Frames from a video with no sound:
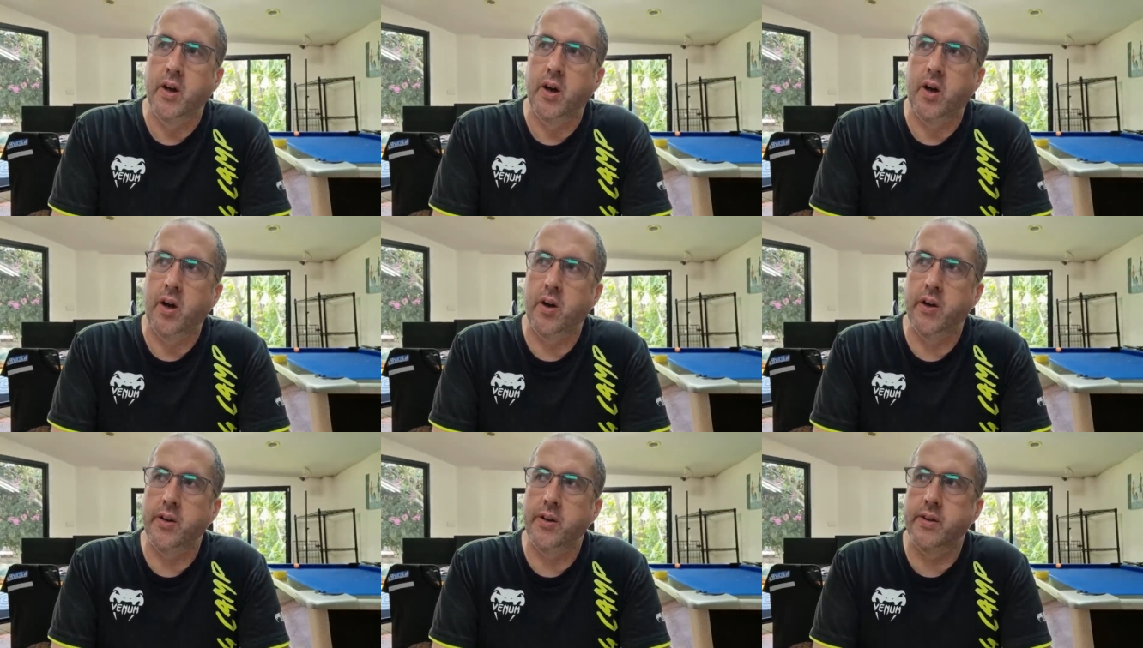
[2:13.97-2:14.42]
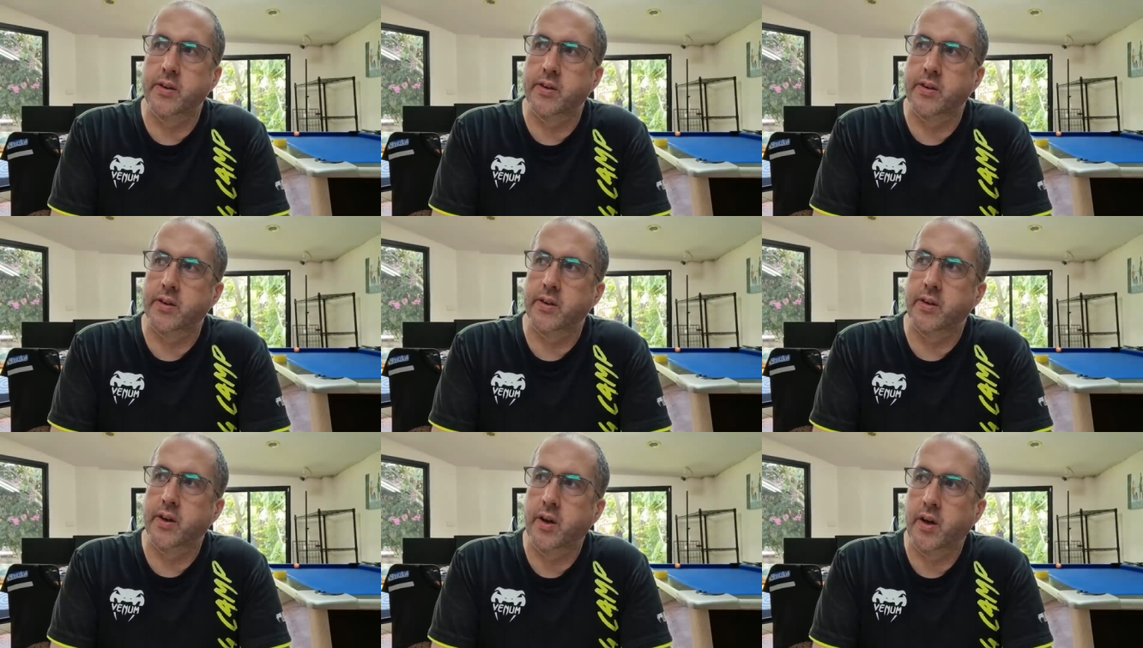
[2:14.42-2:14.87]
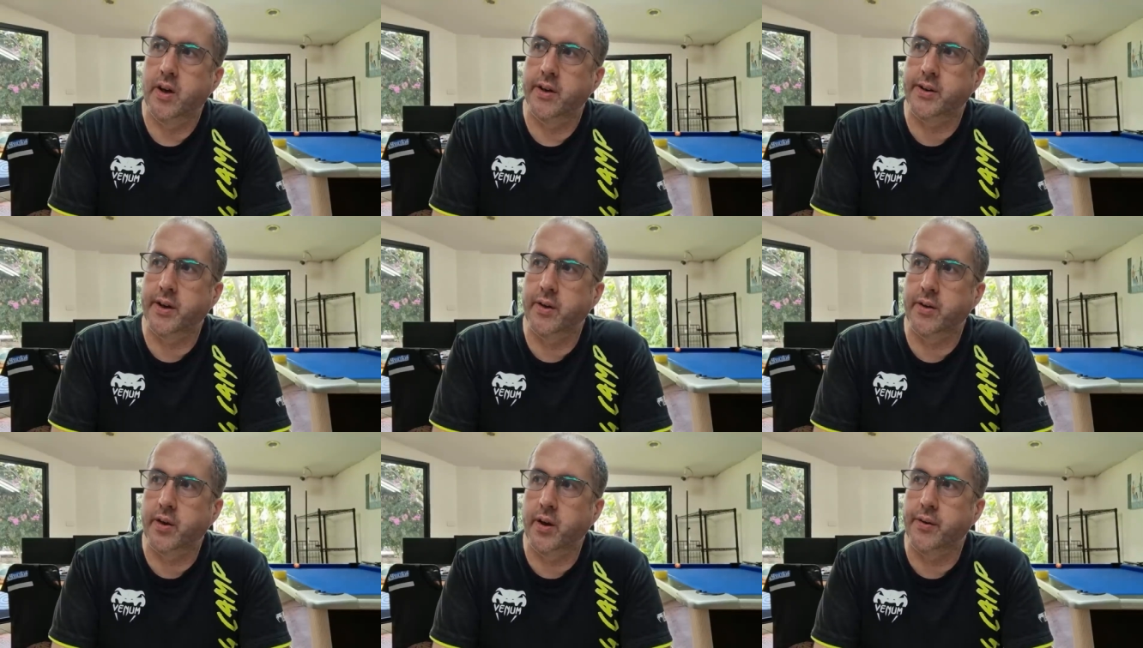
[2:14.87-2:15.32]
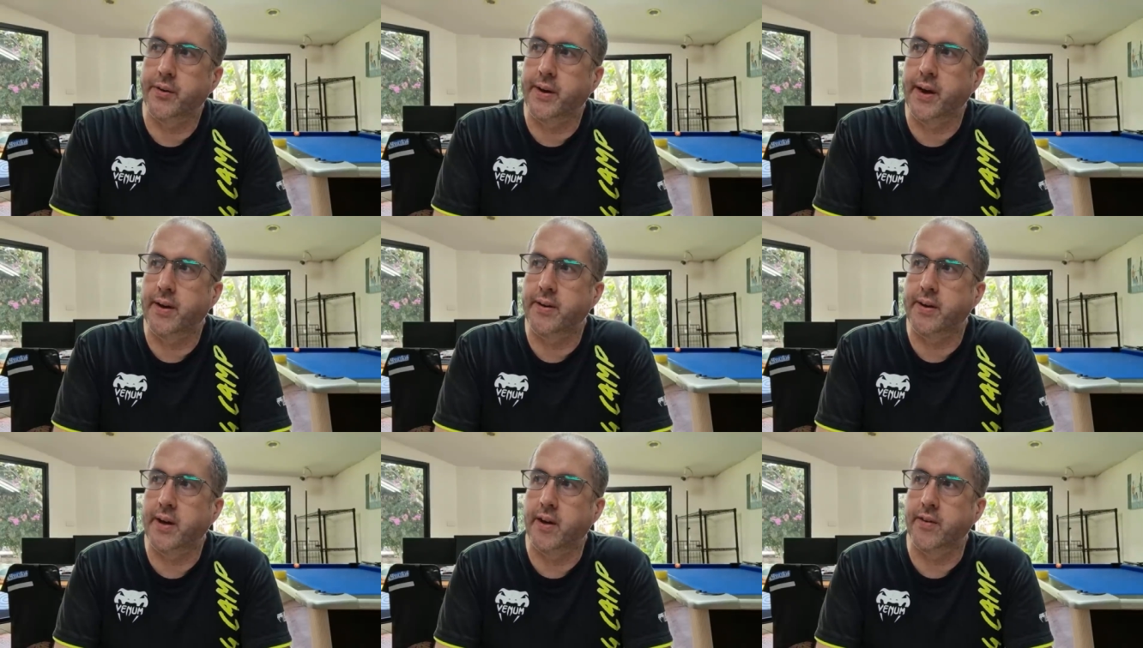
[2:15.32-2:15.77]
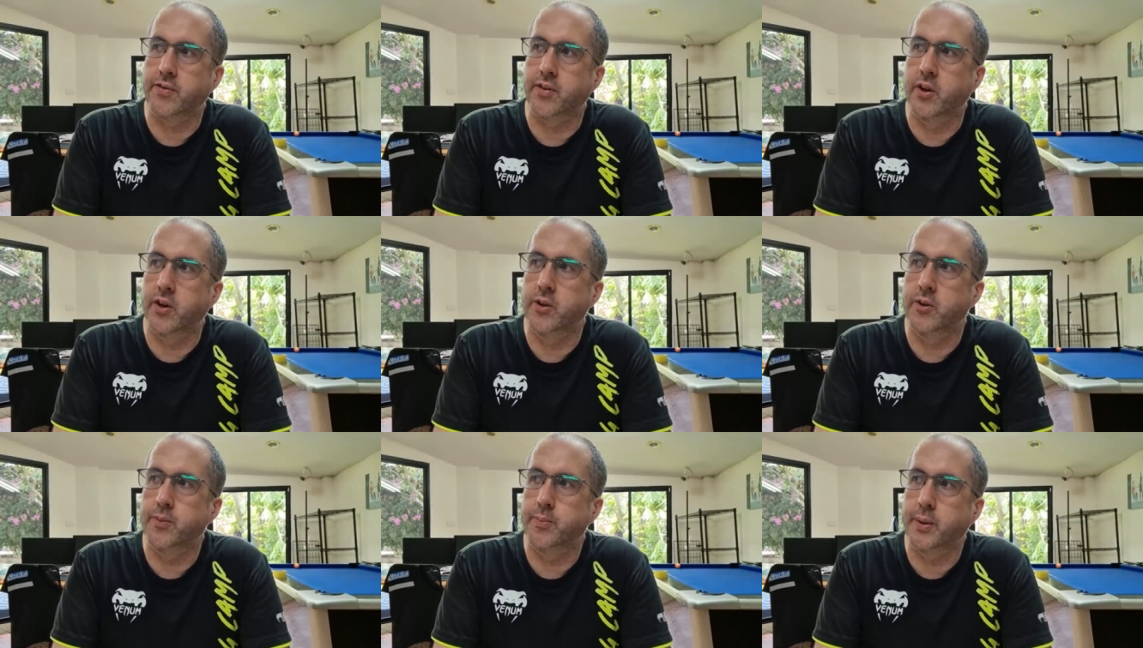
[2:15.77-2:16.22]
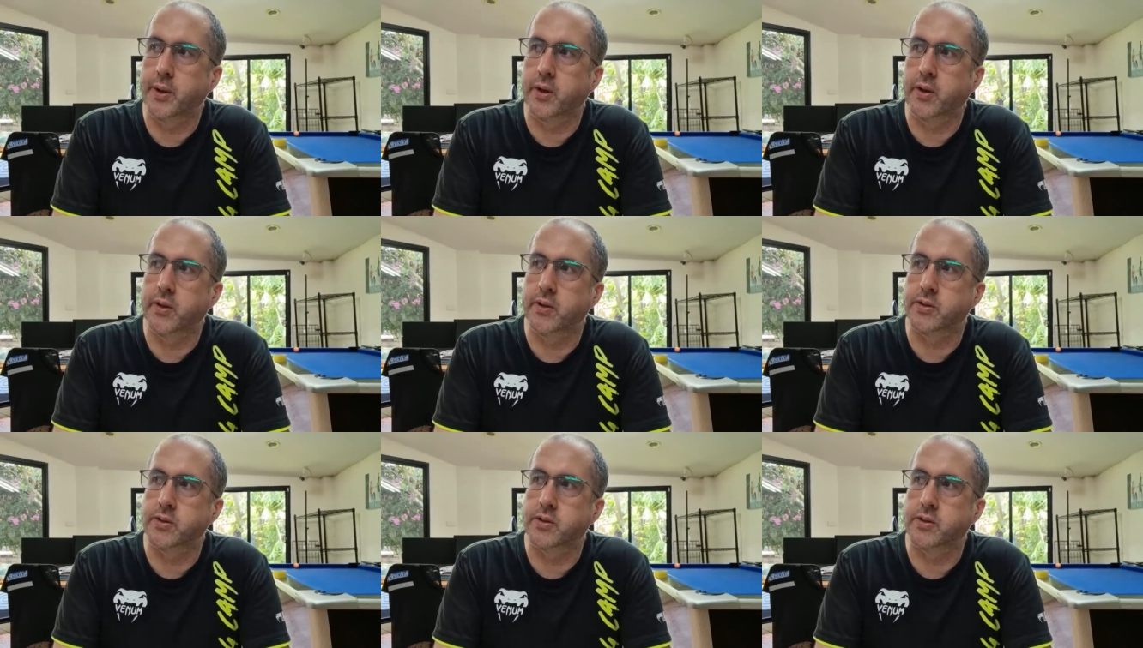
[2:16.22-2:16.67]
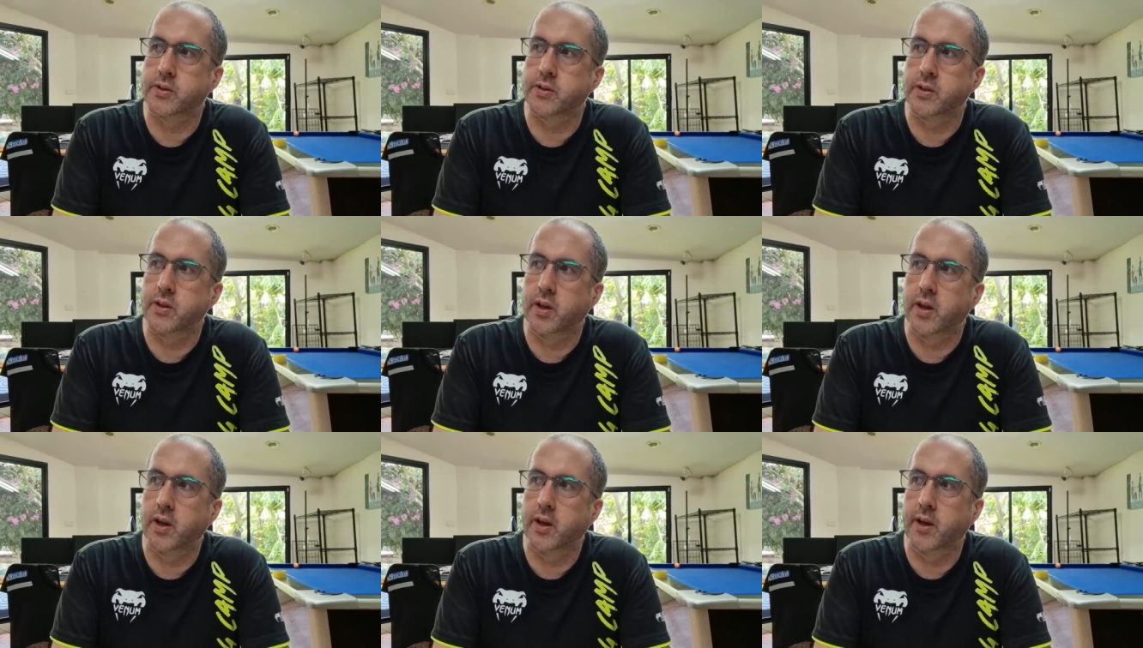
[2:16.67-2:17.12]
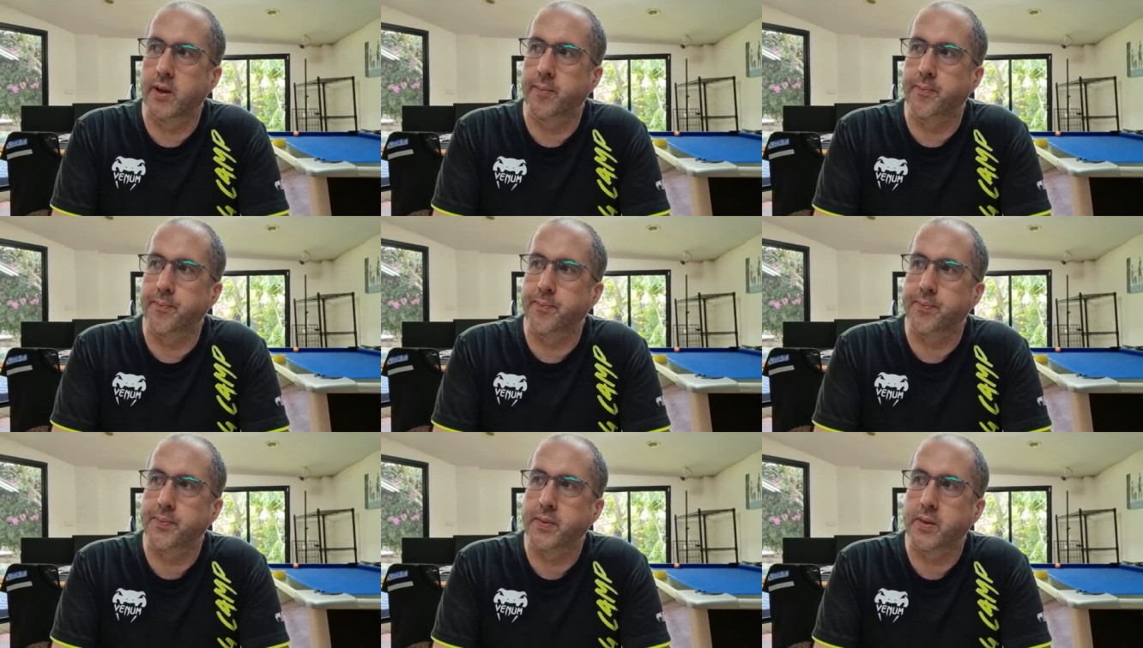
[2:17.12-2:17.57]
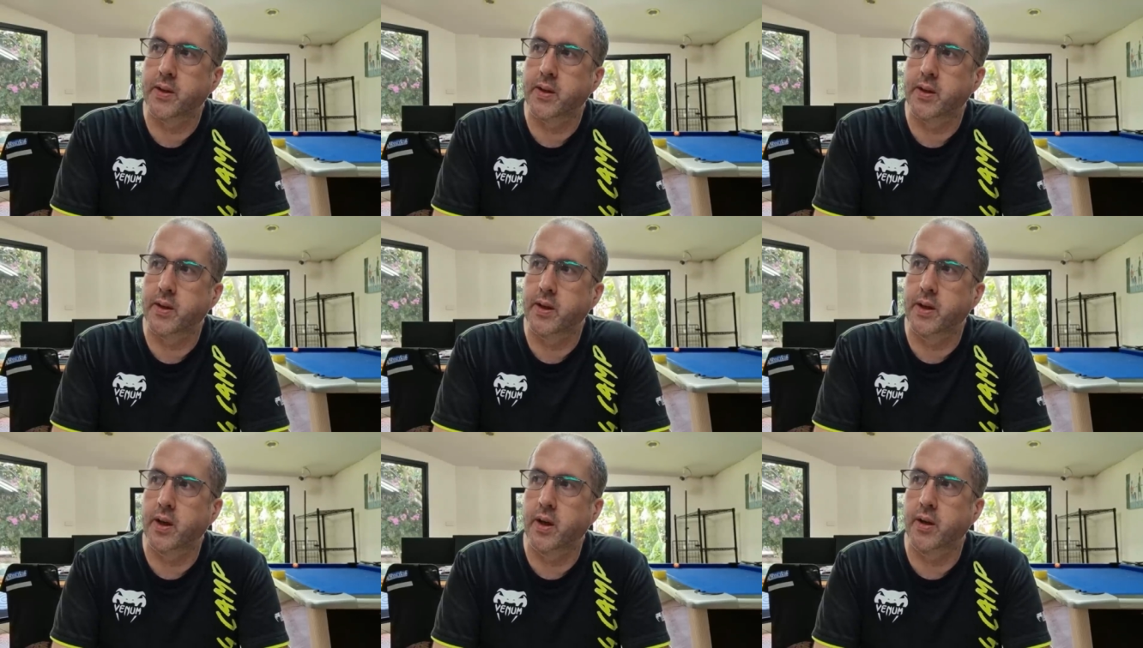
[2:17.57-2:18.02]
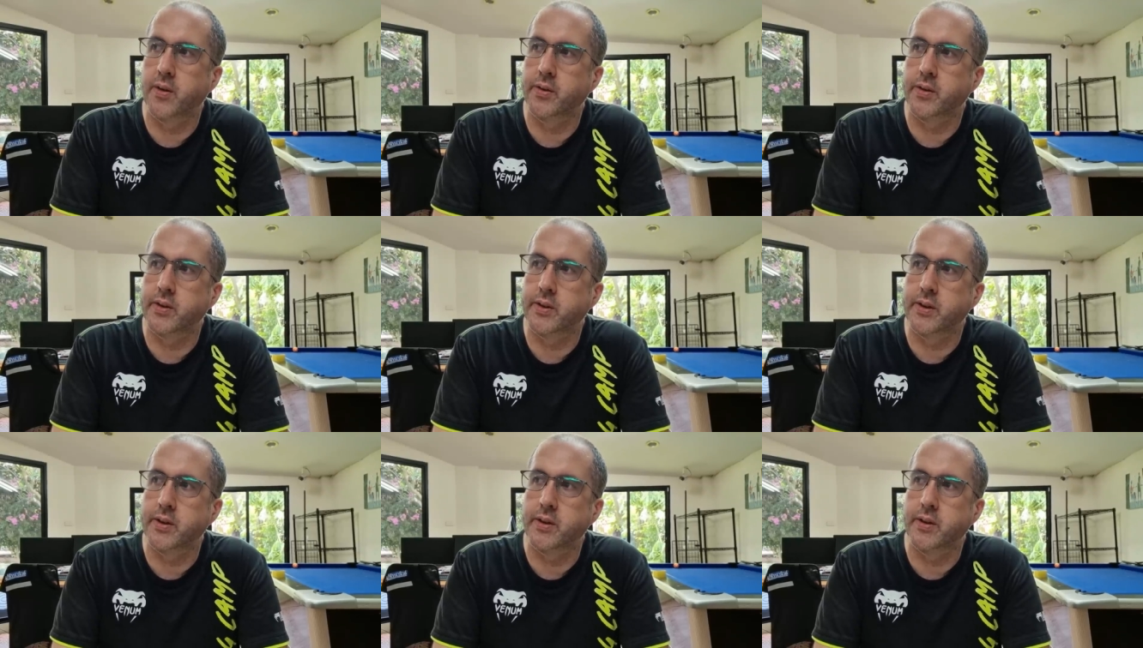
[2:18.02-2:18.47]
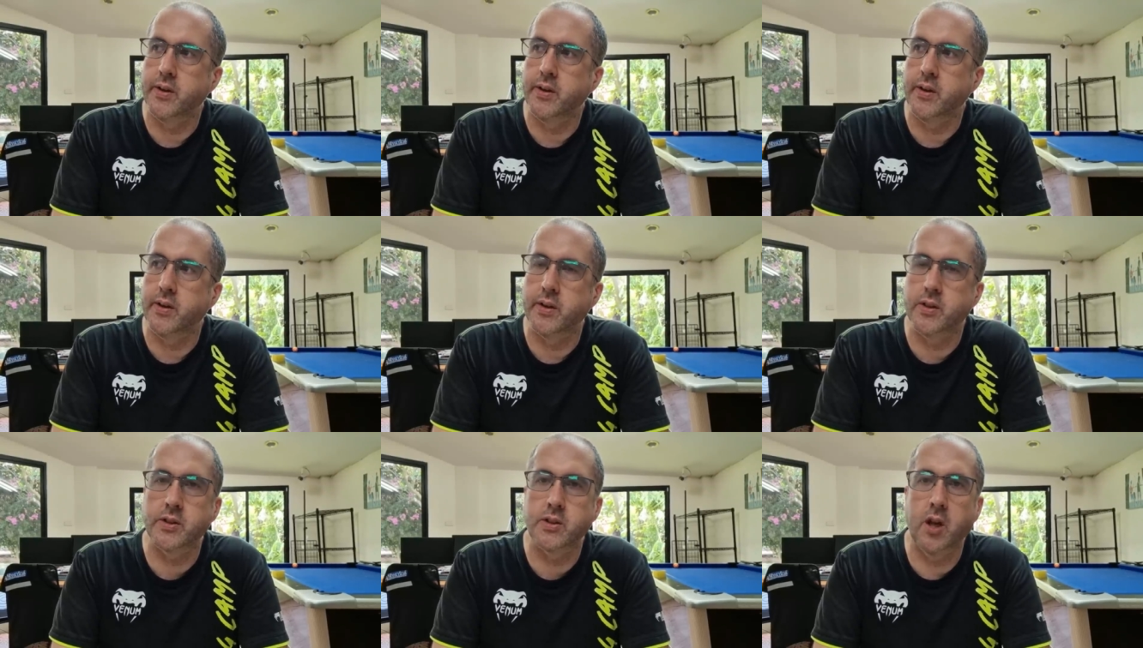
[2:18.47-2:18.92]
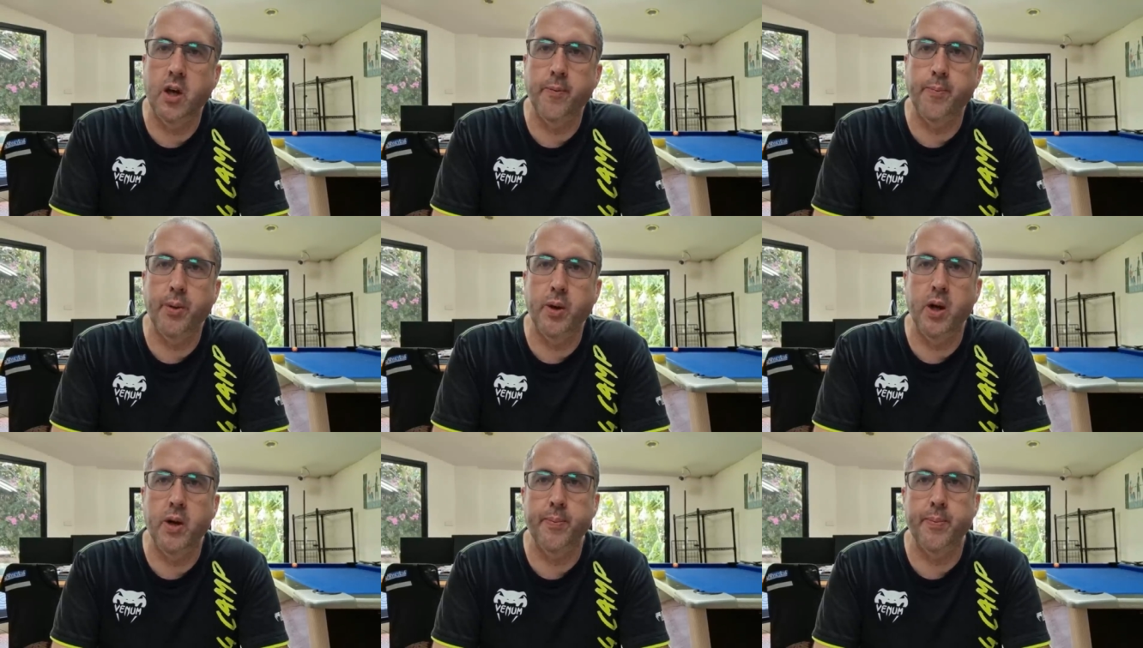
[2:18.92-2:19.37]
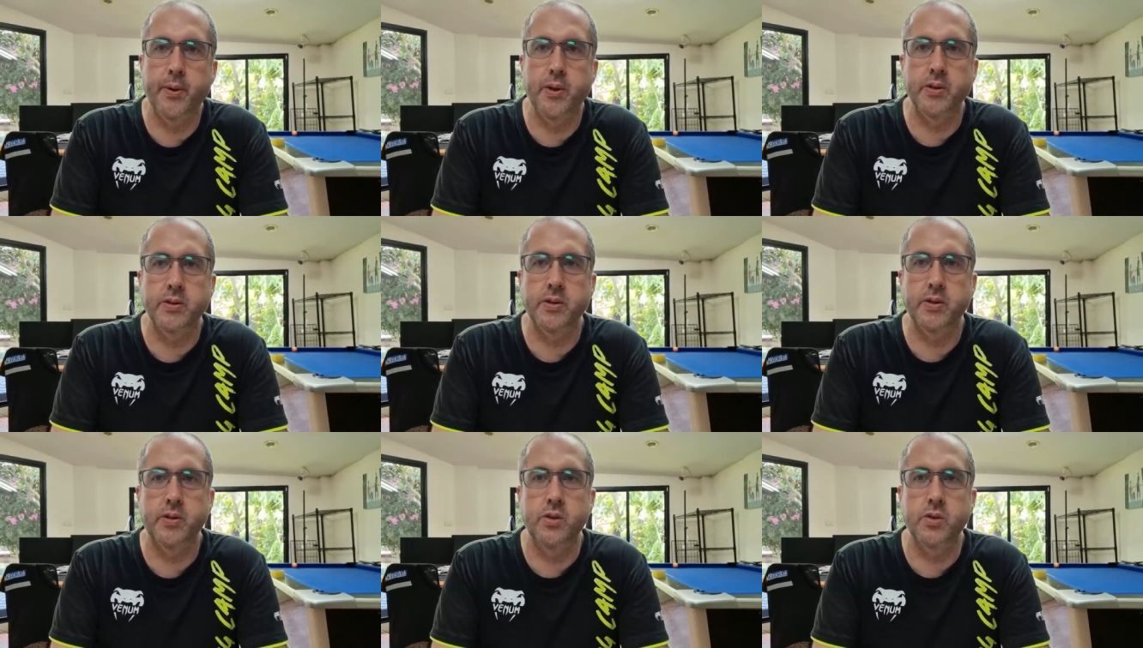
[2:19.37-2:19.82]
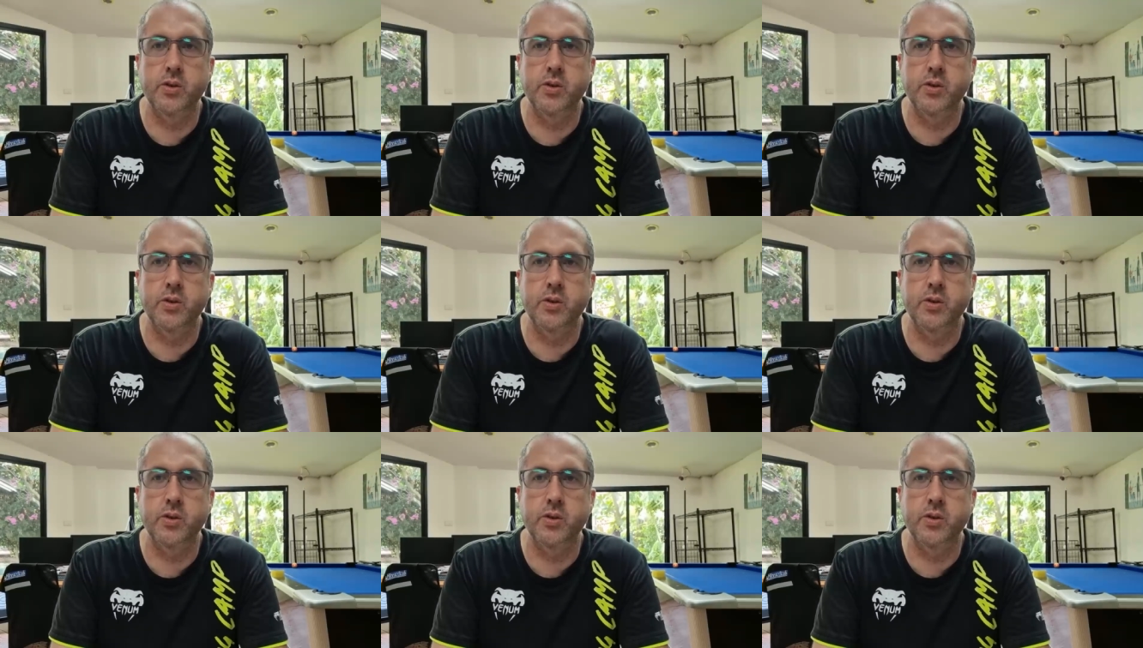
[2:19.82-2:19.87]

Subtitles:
I don't go down that route because, you know, there's no purpose.